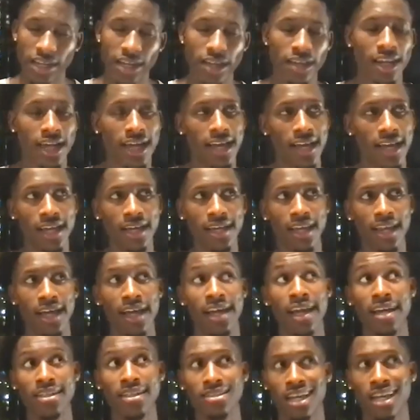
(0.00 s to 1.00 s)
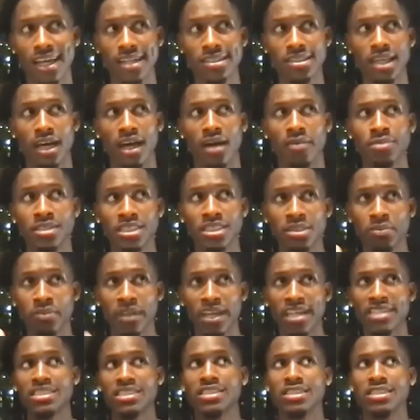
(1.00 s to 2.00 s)
Like I said, I'm just
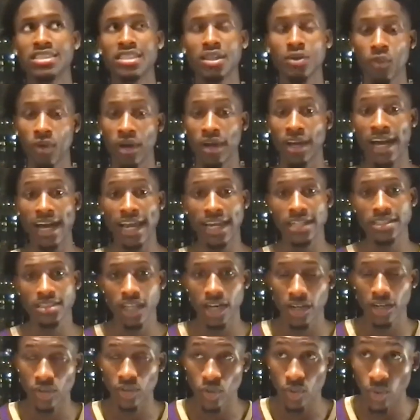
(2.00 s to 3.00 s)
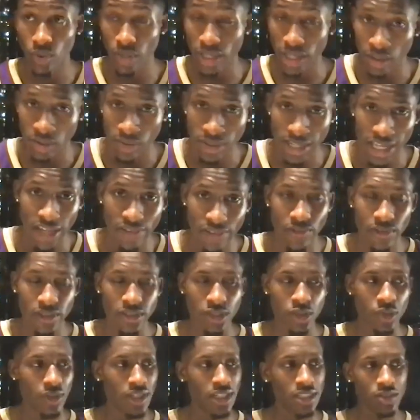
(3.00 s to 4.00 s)
blessed to see what God is gonna do in your life in
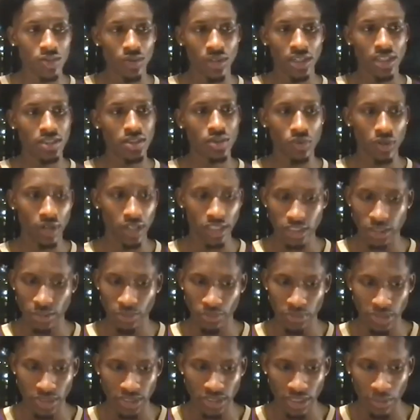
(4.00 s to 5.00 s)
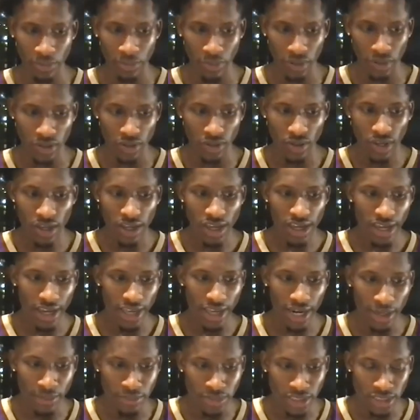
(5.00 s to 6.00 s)
2022, 100%, bro.
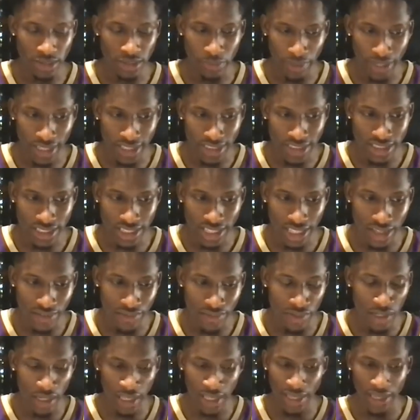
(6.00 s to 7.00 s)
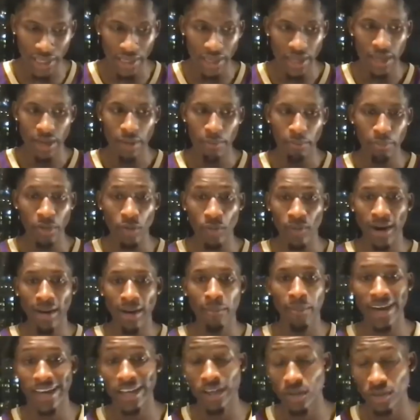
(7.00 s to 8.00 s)
And I'm just blessed to even like be
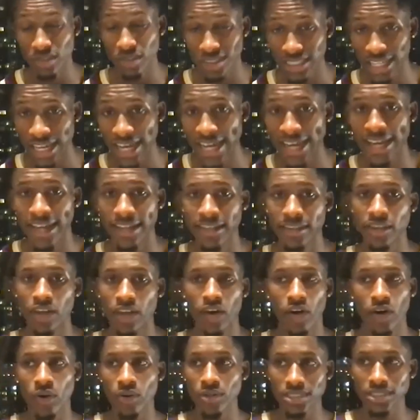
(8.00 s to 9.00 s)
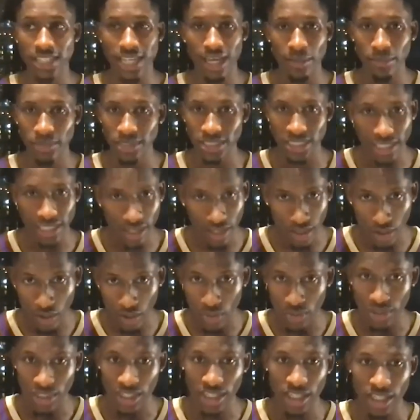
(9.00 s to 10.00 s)
right by your side the whole time and see the
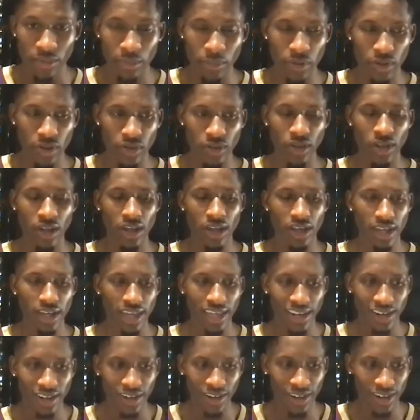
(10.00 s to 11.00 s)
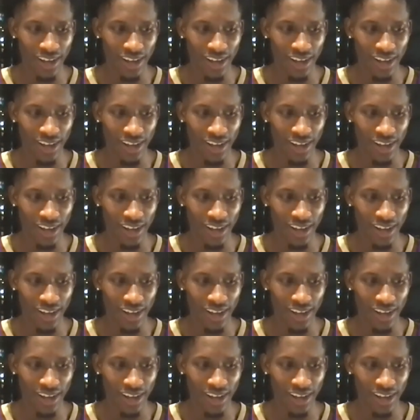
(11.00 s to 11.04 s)
whole thing, bro. And